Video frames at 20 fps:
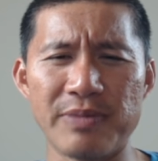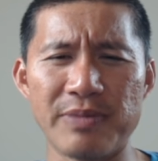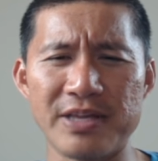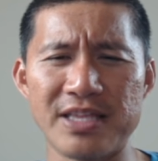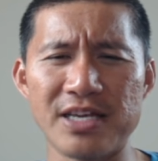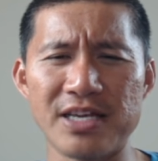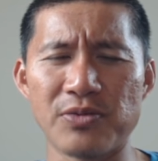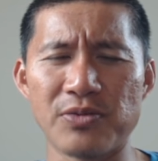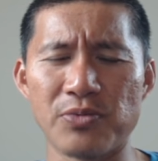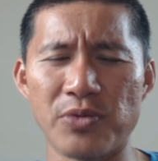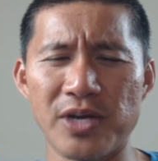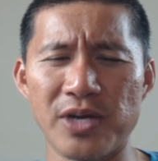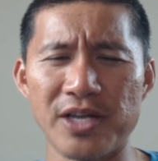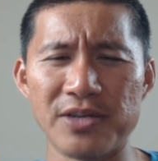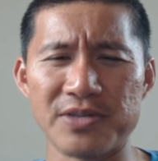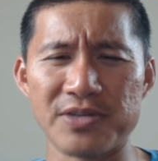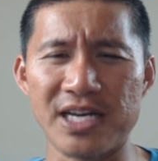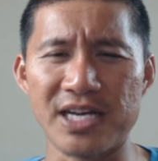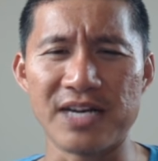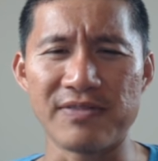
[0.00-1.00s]
I think
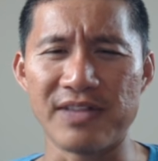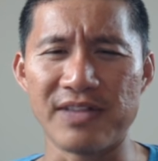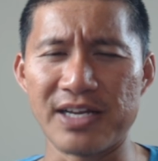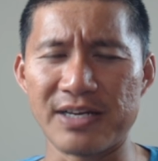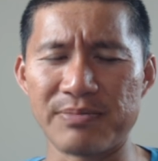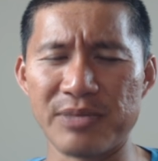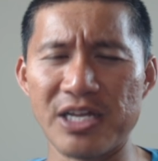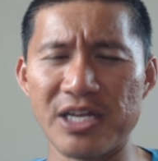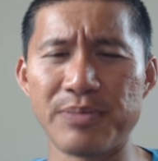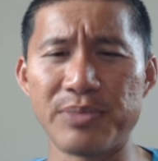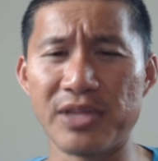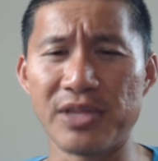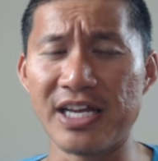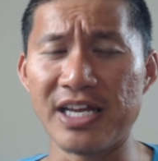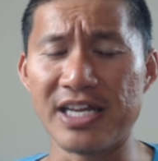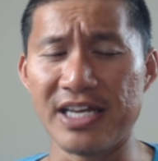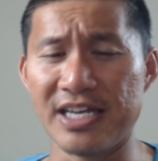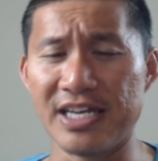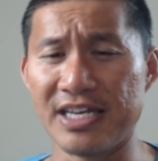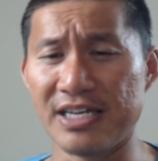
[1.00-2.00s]
whales kind of like
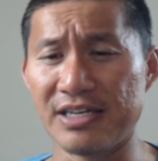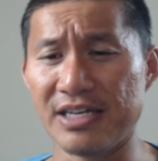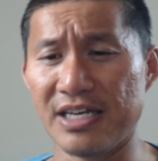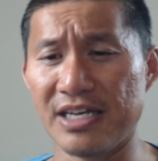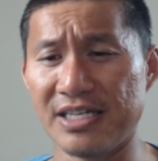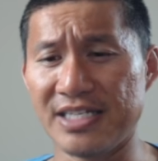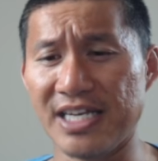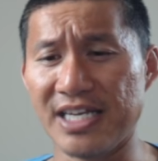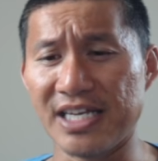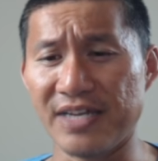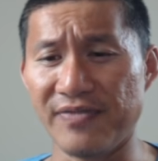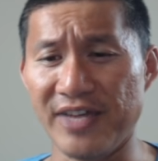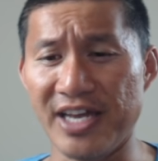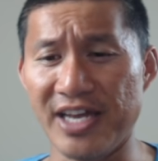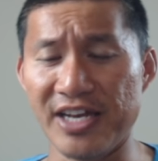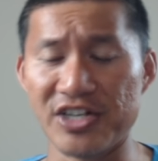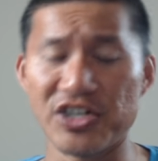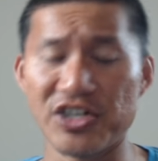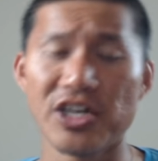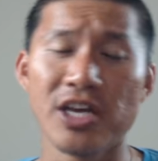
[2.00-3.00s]
manipulate and take
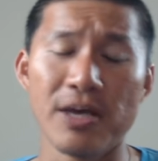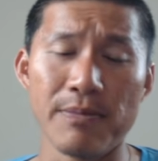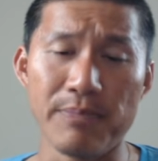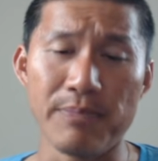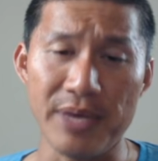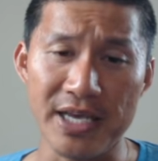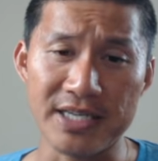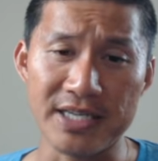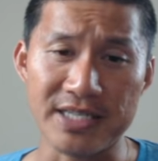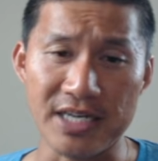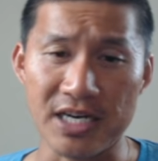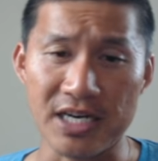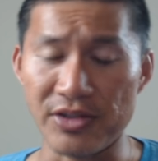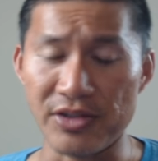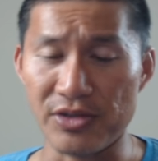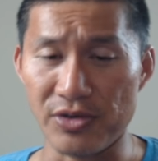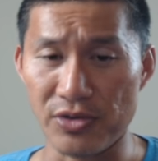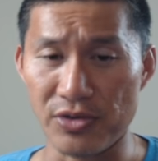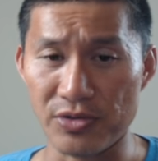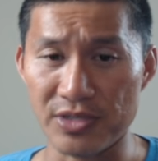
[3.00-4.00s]
advantage based
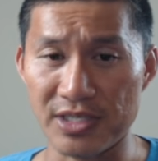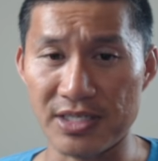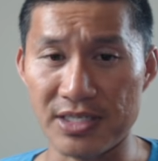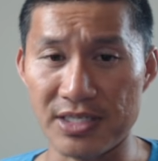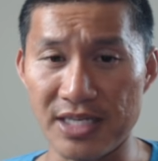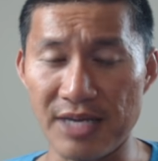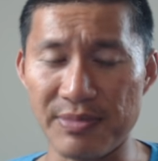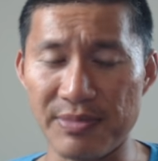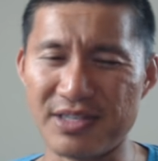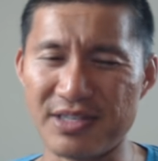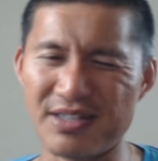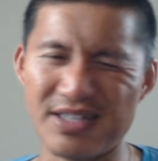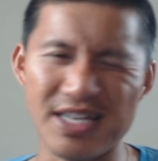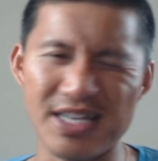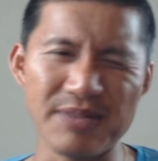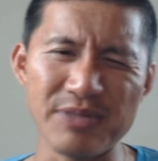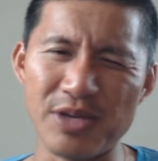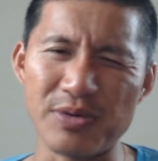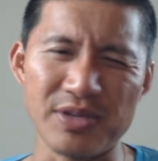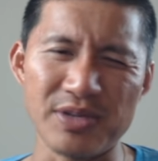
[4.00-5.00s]
on those statements.
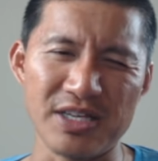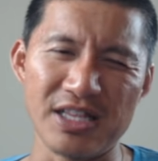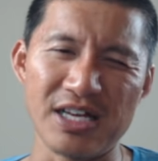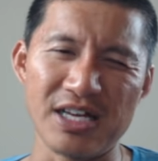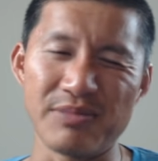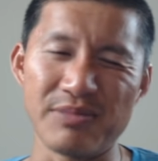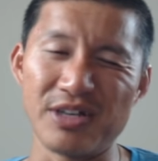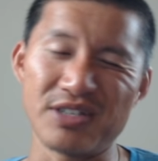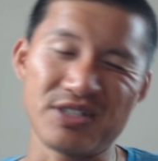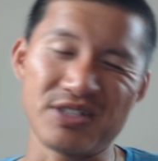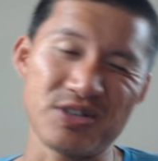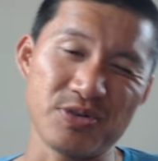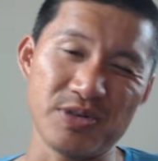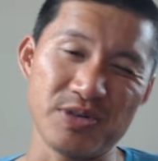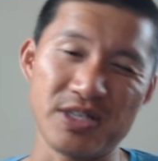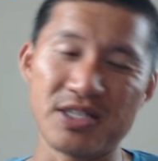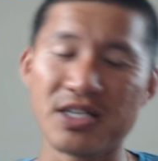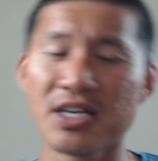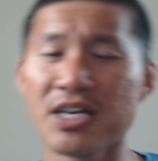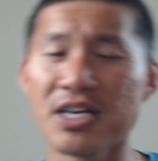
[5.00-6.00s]
Same thing with Elon Musk's
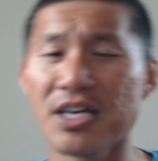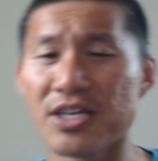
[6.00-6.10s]
tweets.